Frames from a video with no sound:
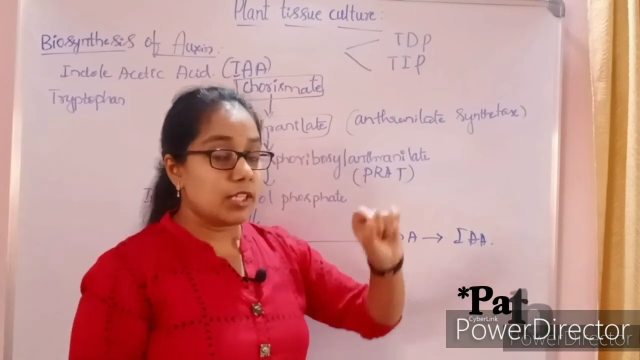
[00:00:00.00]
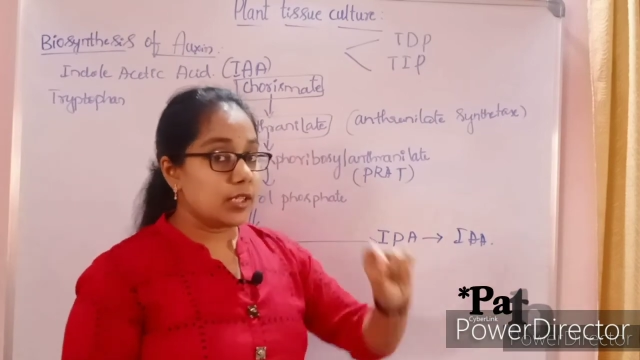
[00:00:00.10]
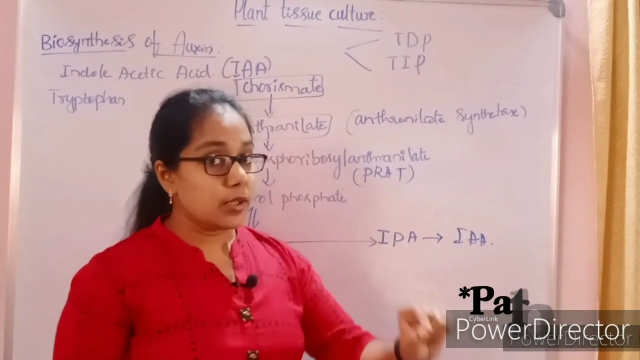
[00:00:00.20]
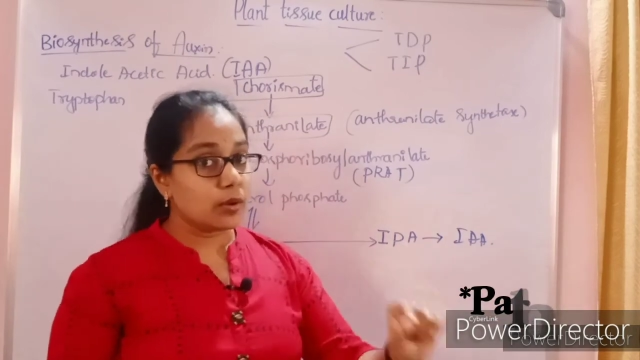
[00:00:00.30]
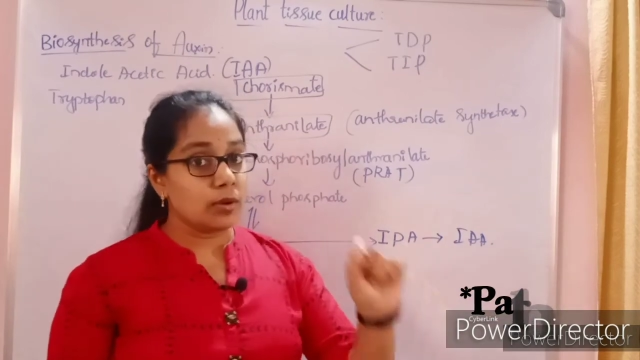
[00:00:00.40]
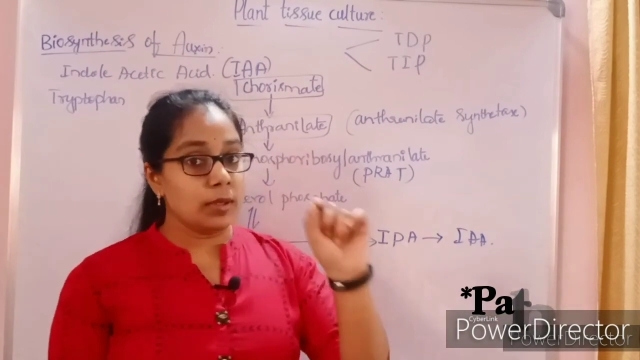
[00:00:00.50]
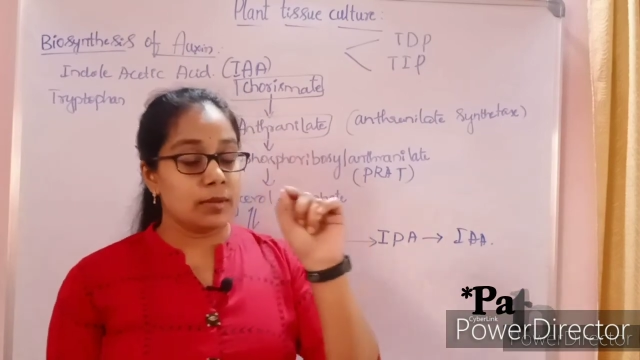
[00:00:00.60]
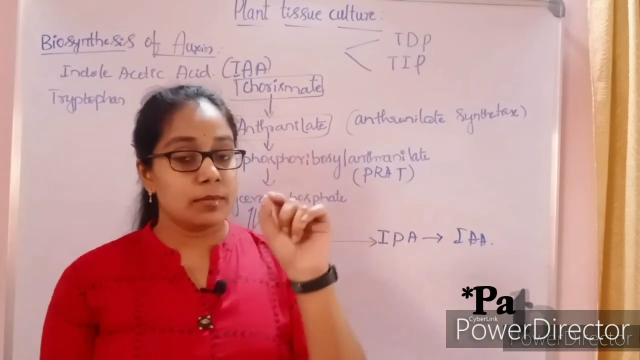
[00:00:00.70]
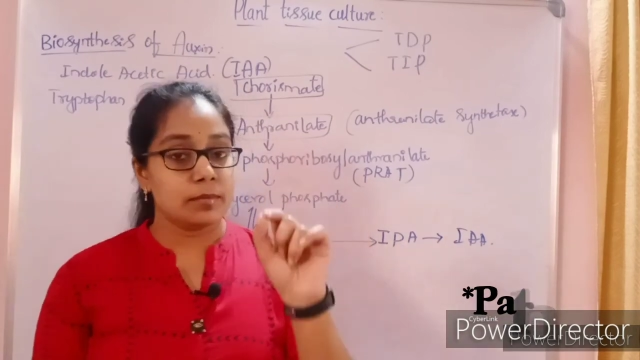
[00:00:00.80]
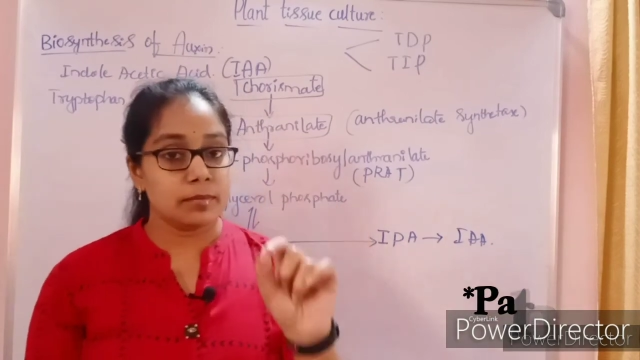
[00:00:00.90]
indole
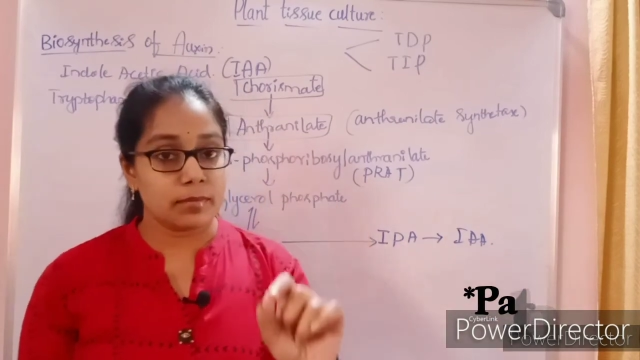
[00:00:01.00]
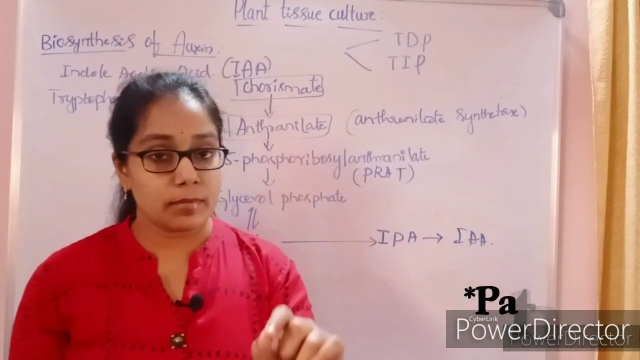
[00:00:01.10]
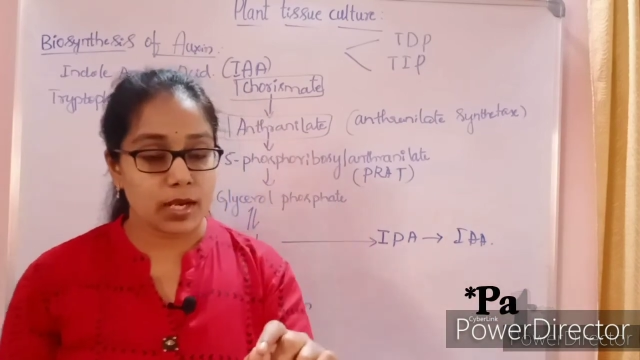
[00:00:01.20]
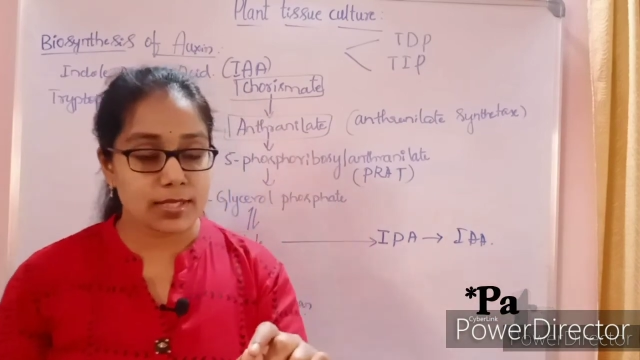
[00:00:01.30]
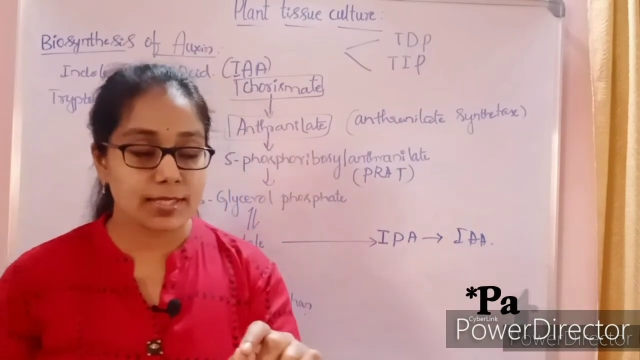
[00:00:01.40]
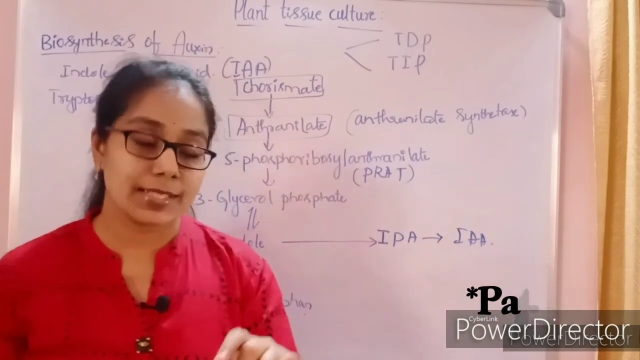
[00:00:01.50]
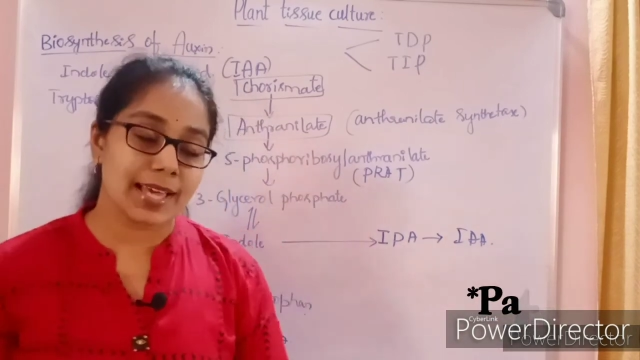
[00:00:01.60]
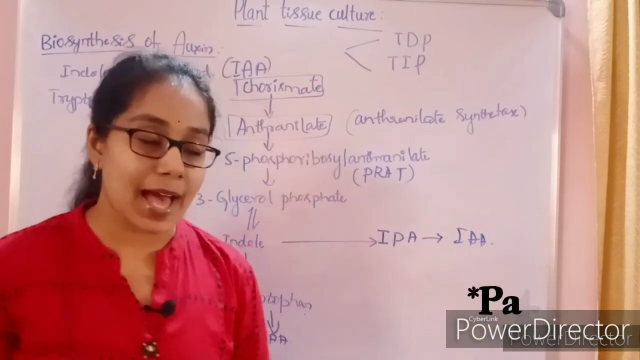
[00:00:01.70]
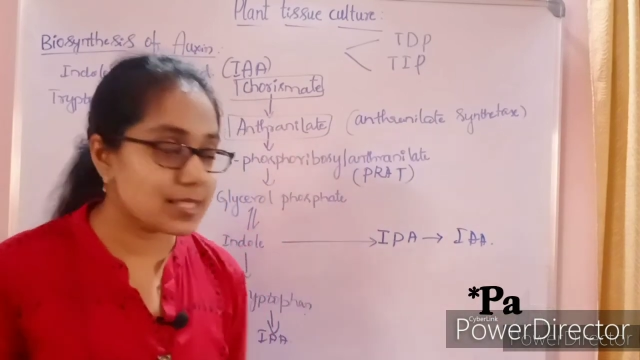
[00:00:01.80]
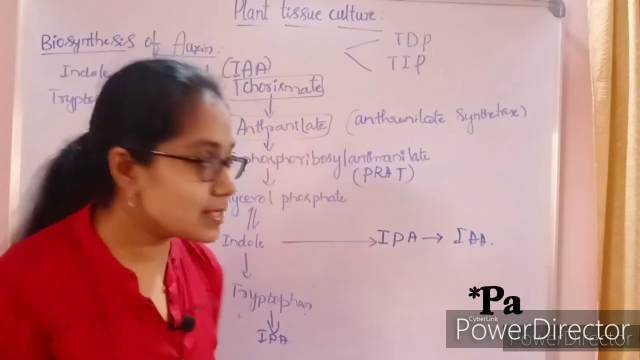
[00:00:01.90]

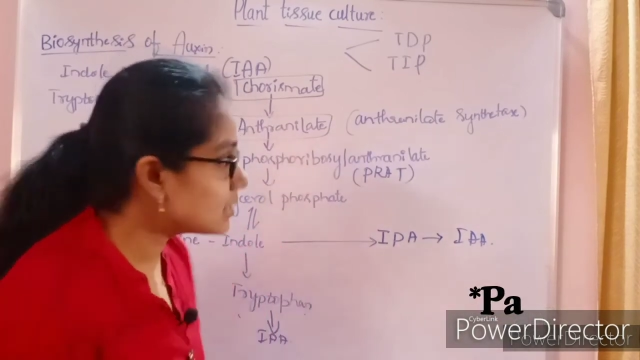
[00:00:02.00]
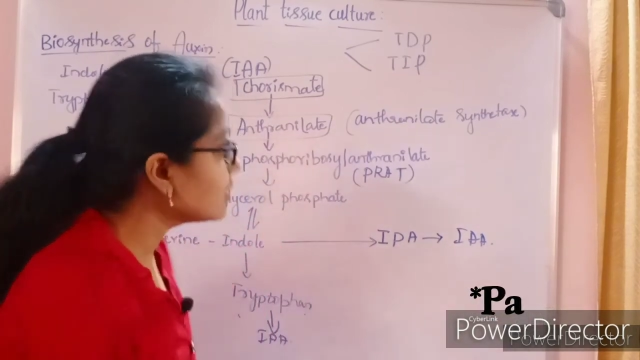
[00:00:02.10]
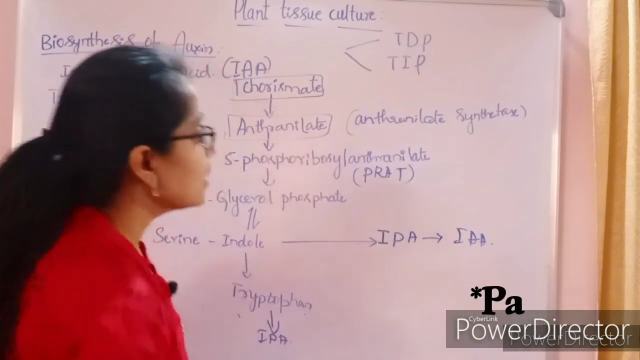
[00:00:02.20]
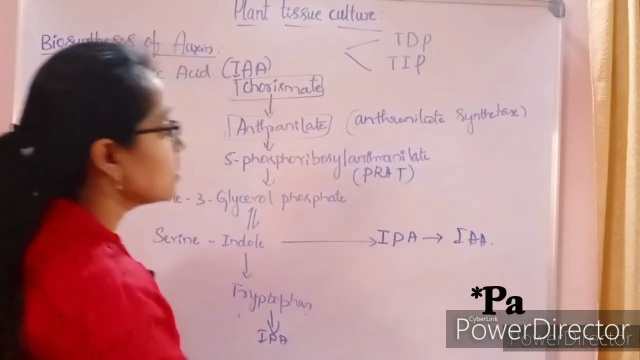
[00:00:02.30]
acetic acid,